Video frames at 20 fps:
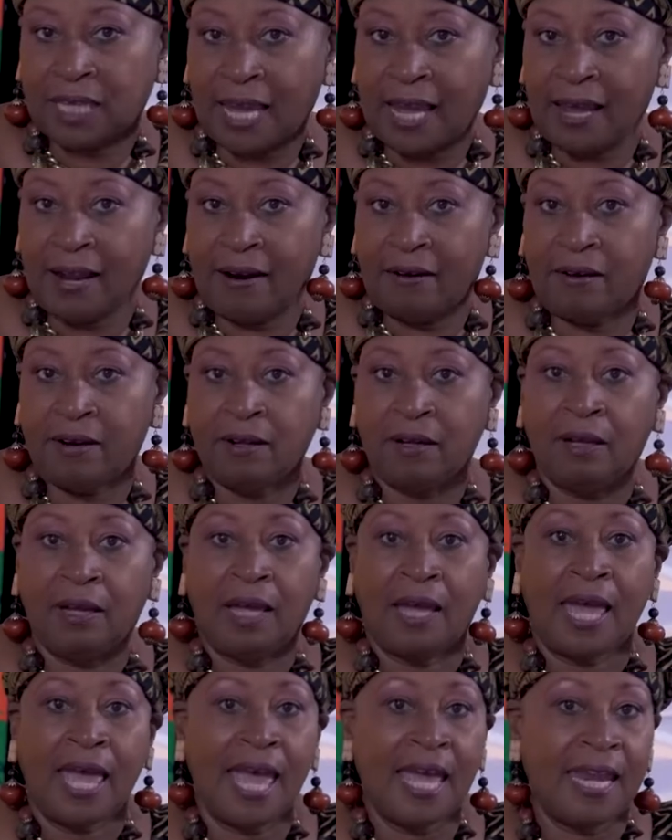hair,
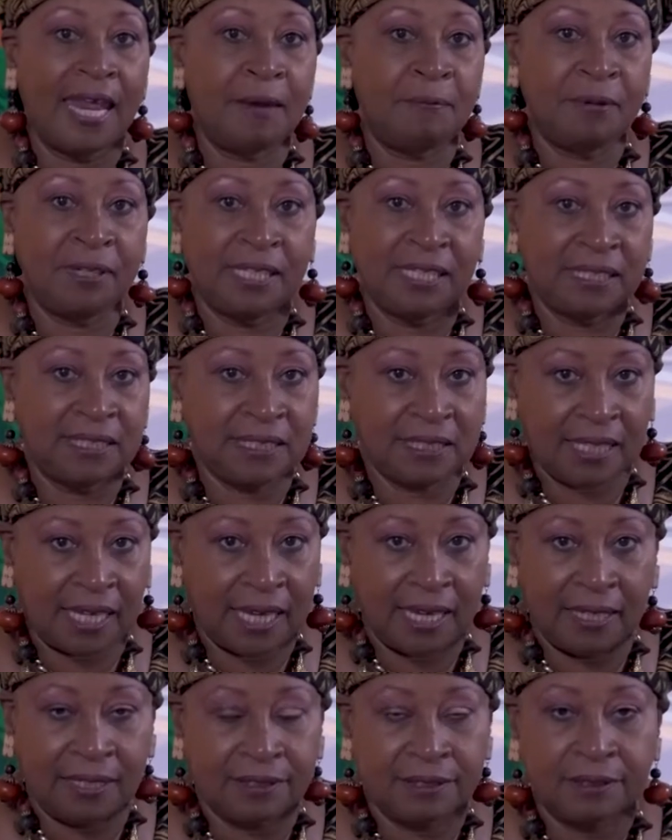and ebony
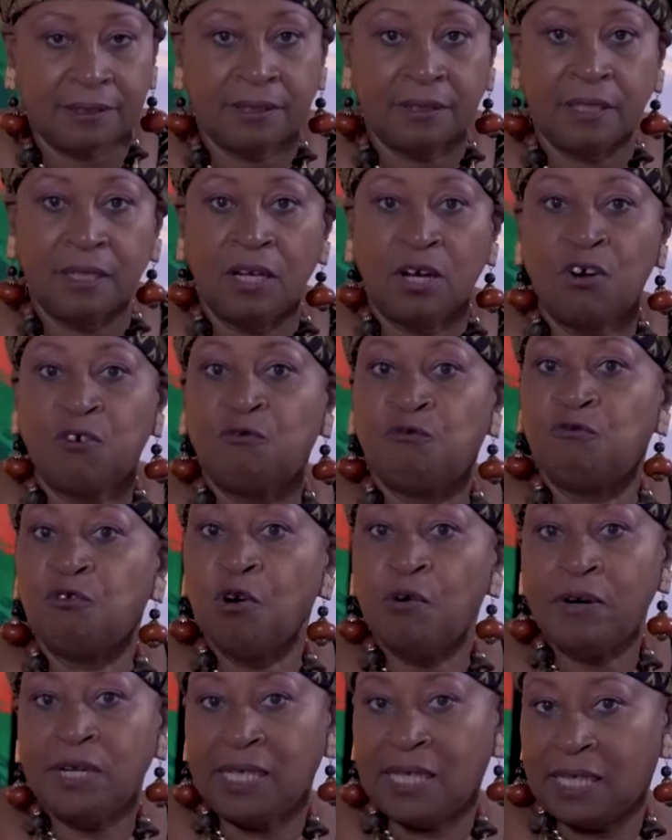skin,
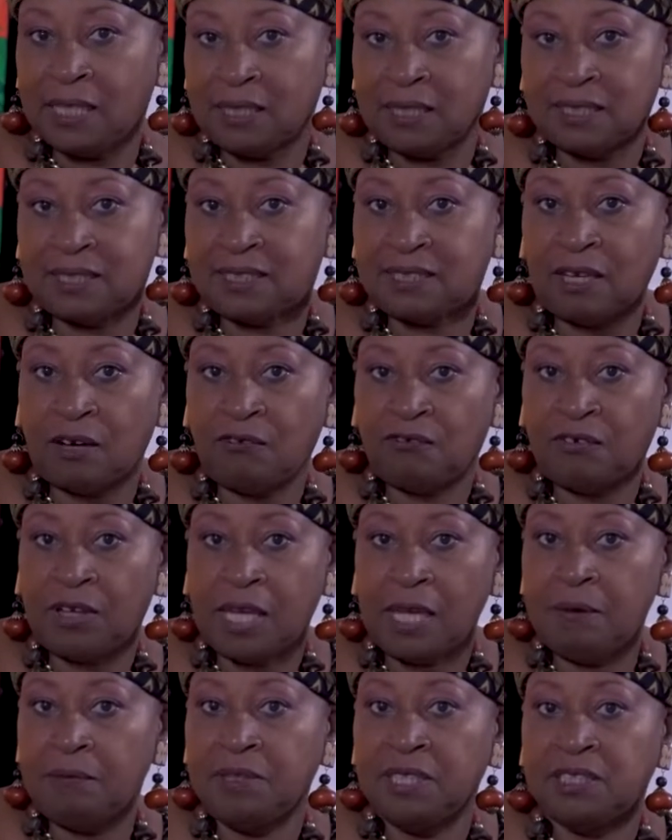ruining the self
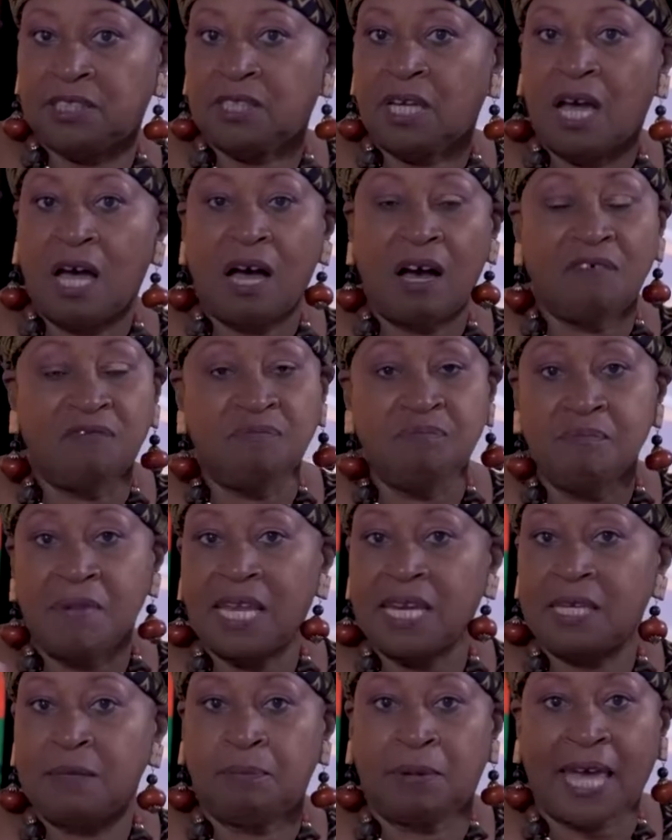image of
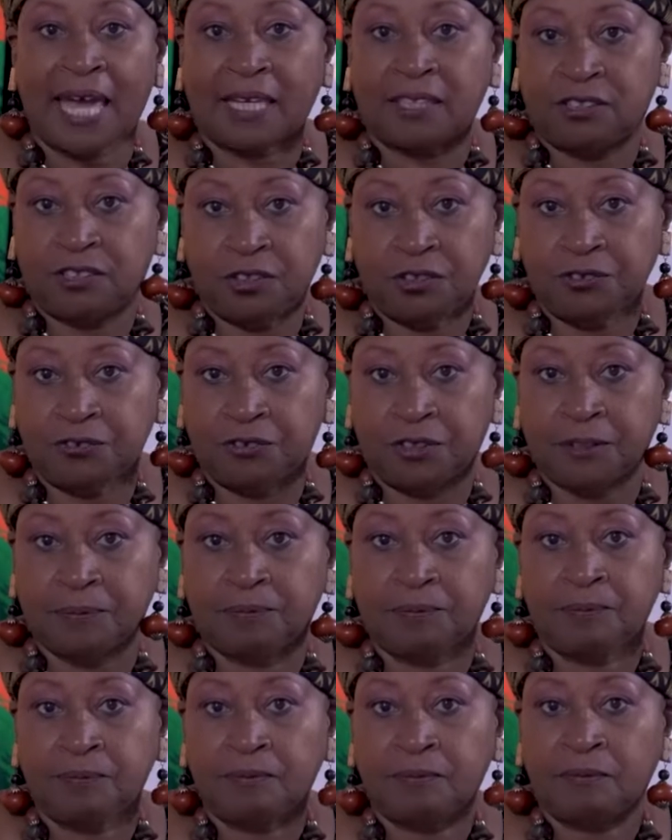many black children.
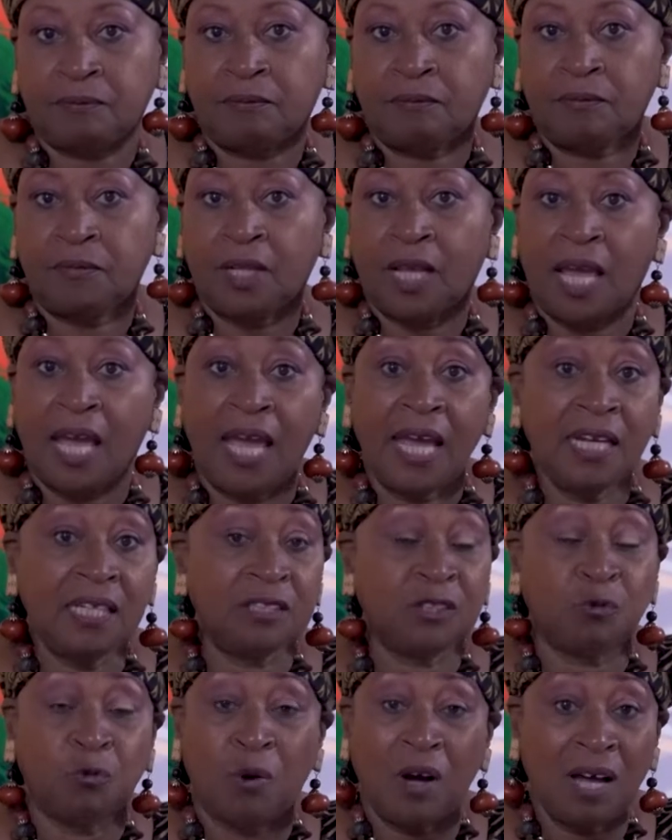It
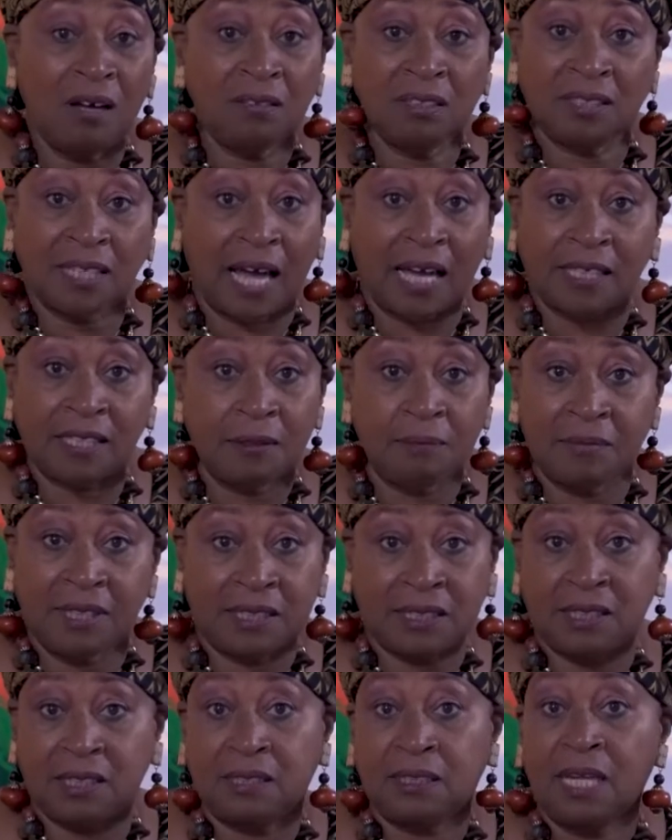is well
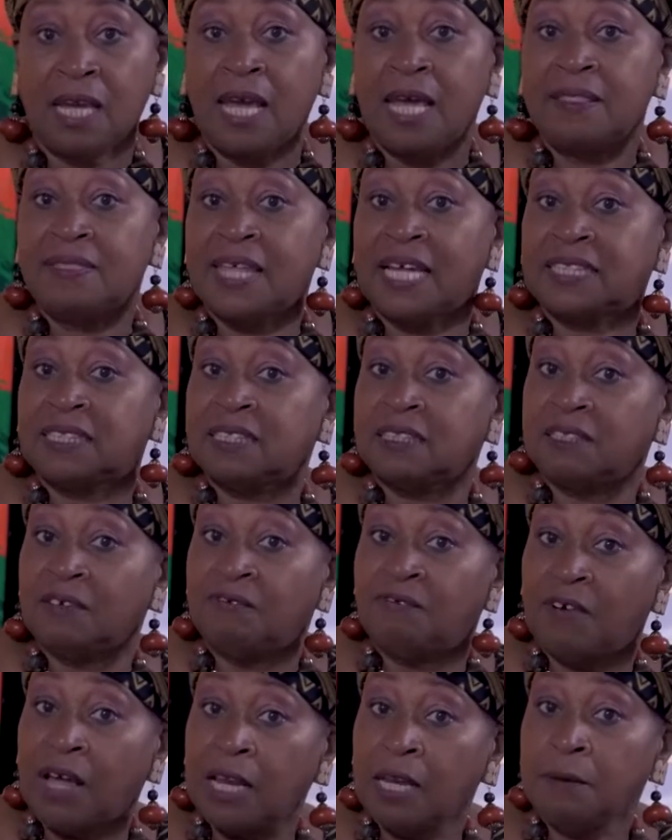documented that the
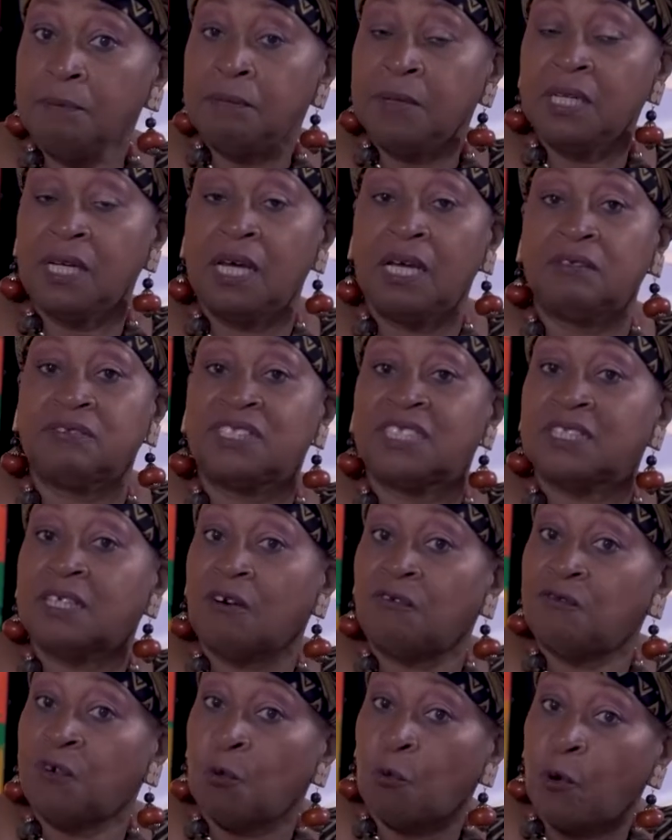development of
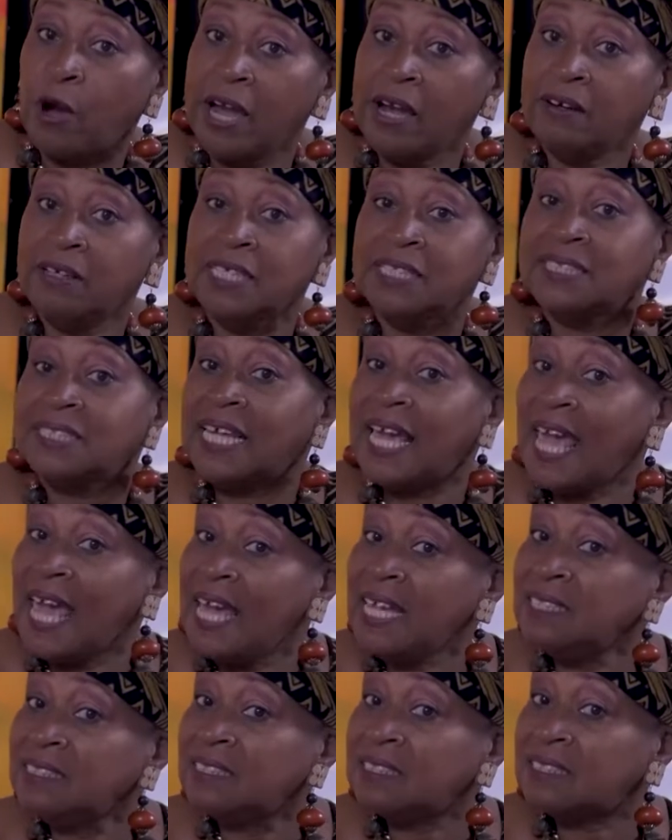self awareness
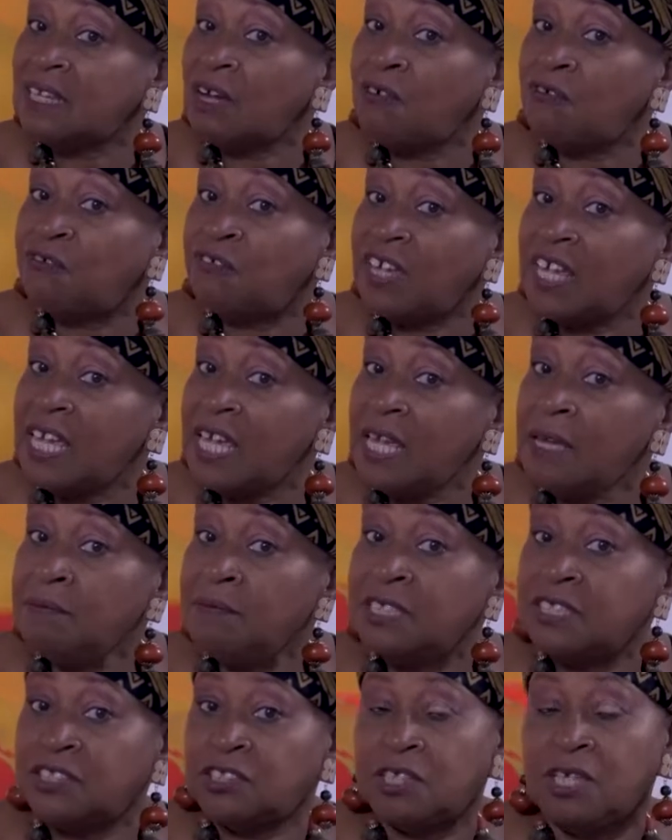and self
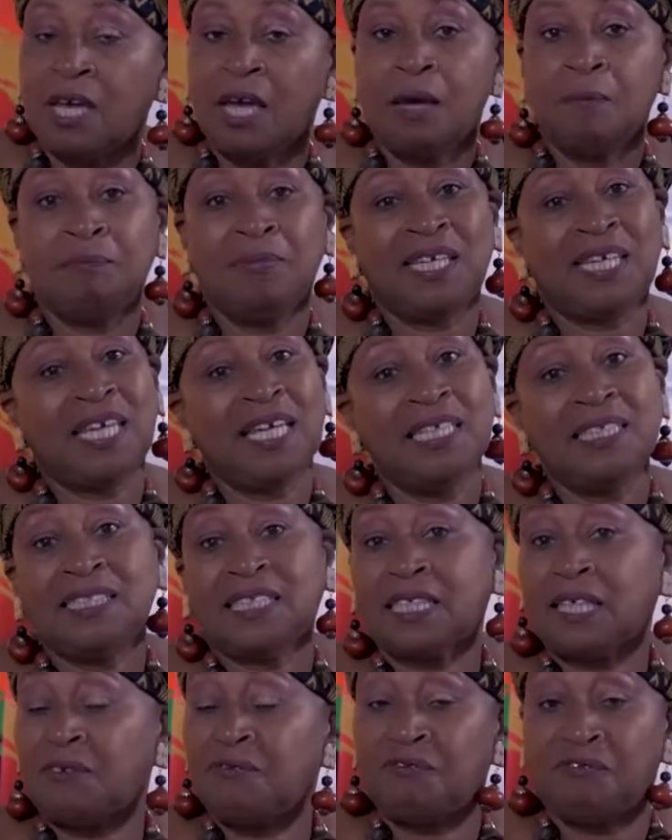image begins
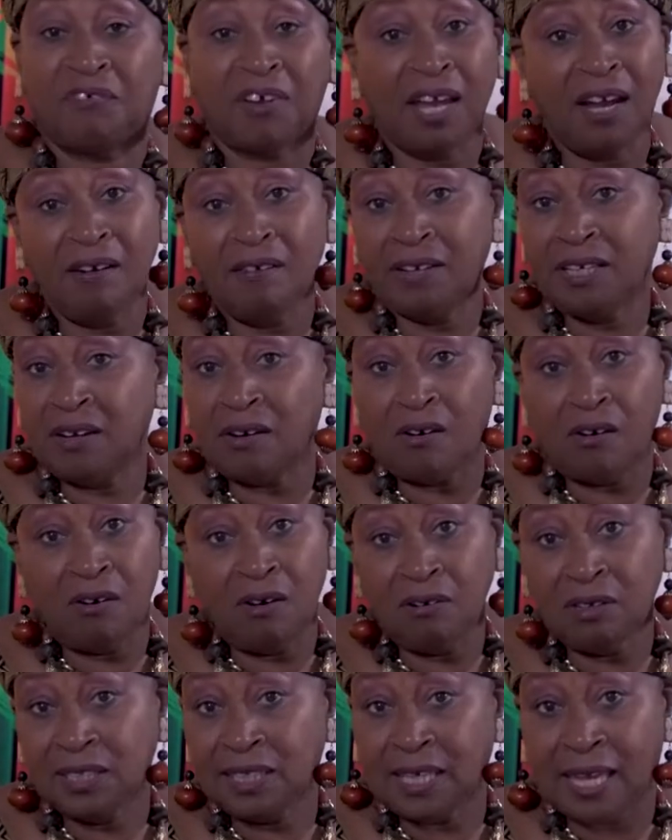at a very
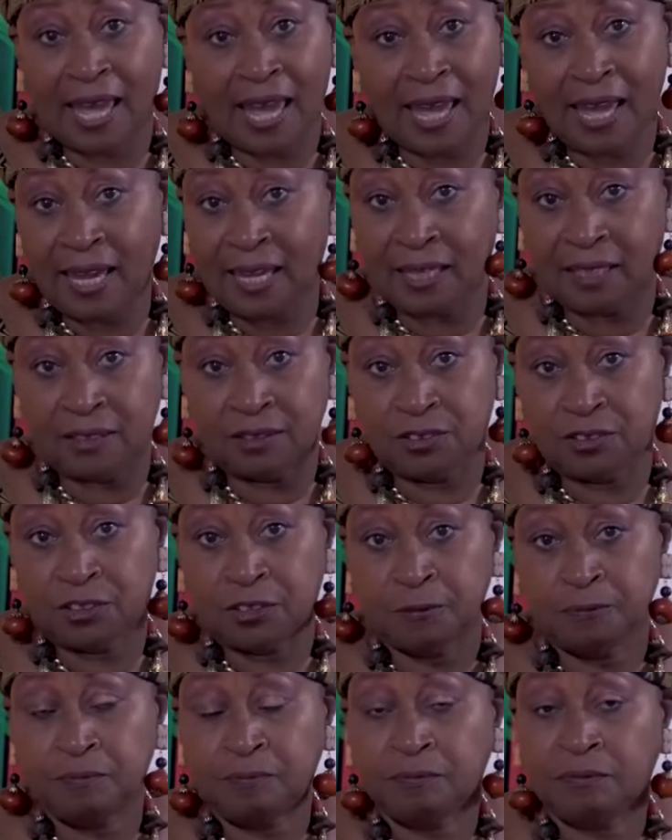early
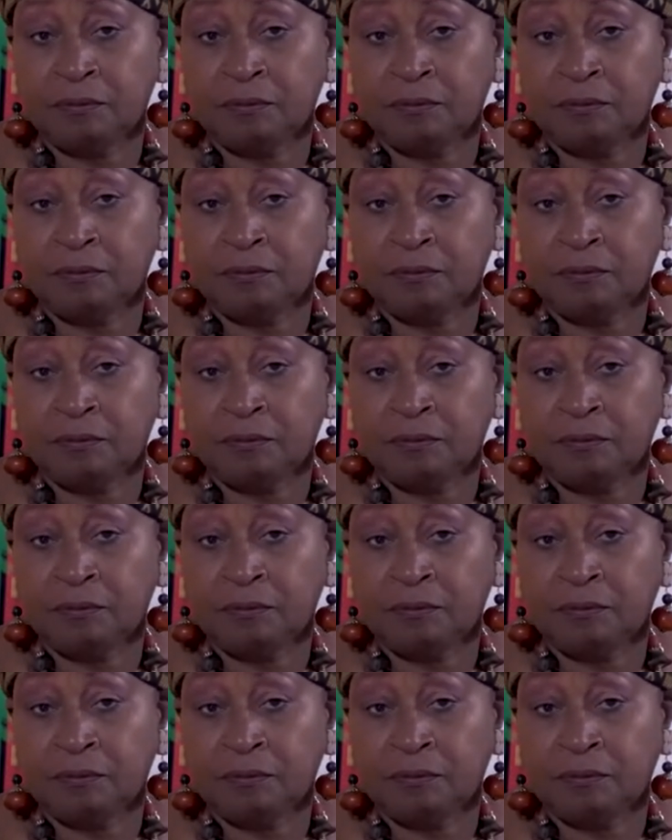age.